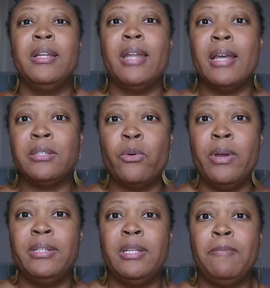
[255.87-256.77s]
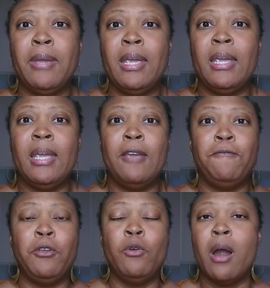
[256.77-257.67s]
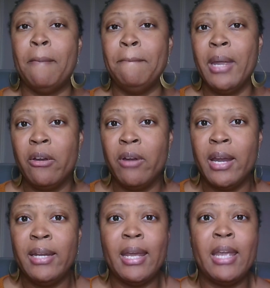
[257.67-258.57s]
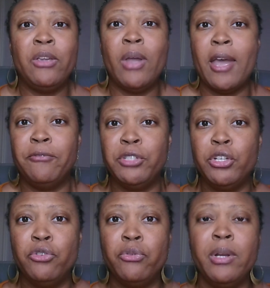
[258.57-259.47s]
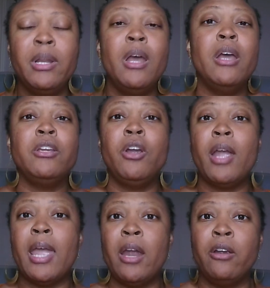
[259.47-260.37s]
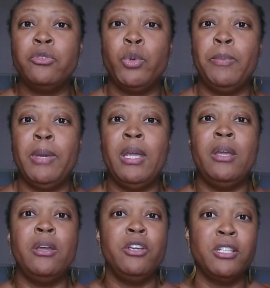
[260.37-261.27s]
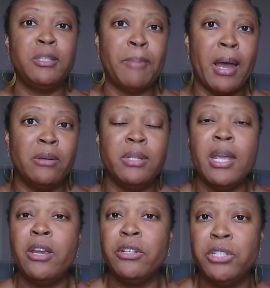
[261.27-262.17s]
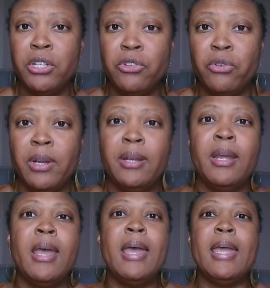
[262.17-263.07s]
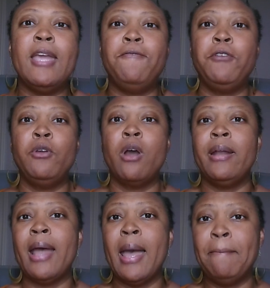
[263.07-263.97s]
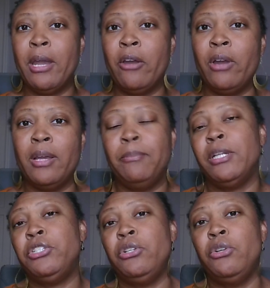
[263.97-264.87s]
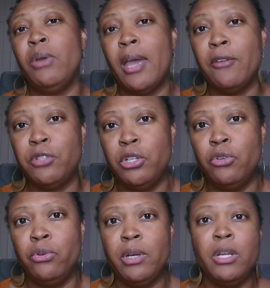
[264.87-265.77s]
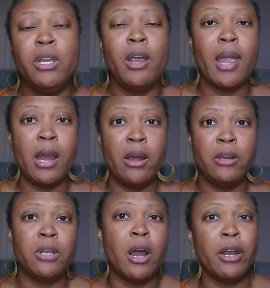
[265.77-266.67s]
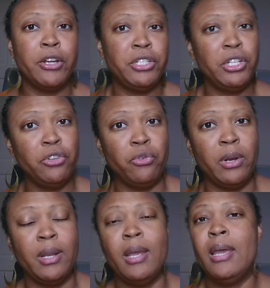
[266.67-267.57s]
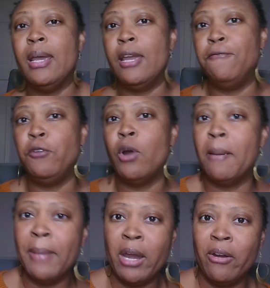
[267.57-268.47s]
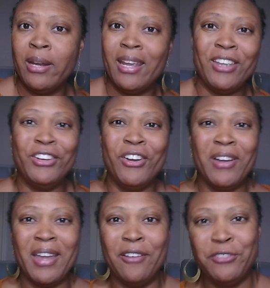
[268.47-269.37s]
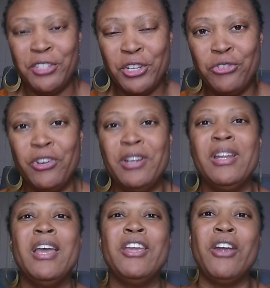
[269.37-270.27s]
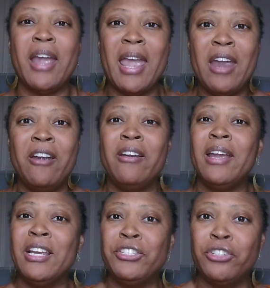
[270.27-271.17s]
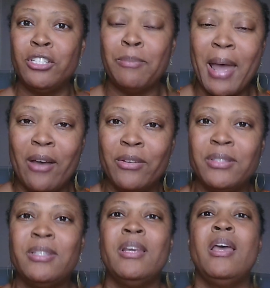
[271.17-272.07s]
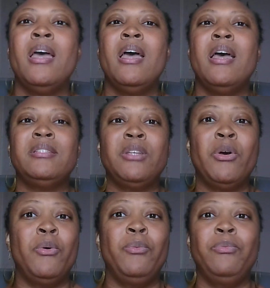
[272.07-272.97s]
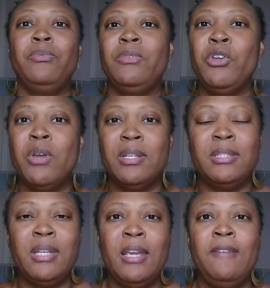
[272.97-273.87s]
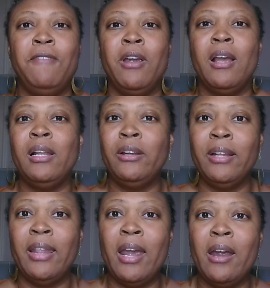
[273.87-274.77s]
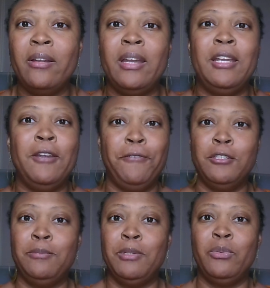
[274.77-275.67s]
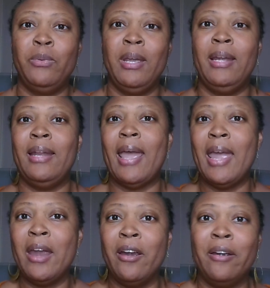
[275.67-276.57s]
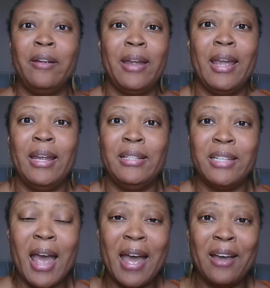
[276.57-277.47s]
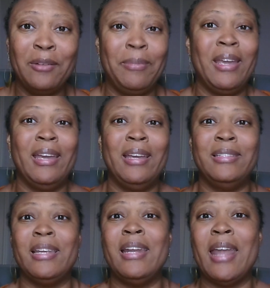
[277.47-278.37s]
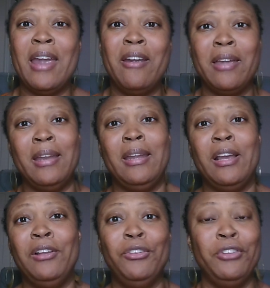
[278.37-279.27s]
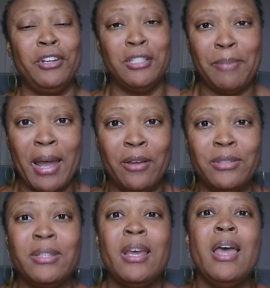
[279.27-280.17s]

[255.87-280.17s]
That's going to be if you are married and you have children, your heirs will be your spouse and your children. If you are not married but you do have children, your heirs are your children. If you are married and you don't have children, your heir is your spouse. So you can see very clearly there the difference between heir and child, because an heir can include your spouse.